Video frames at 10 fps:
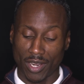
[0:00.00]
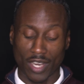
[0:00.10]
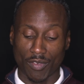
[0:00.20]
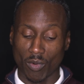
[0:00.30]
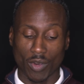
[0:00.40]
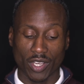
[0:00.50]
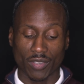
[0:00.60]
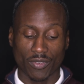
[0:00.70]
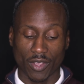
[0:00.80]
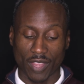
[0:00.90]
but in never wanting
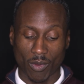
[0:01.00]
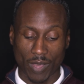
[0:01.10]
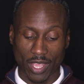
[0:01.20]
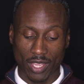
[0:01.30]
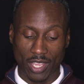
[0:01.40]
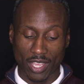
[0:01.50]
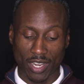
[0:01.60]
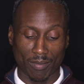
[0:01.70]
to feel that way again,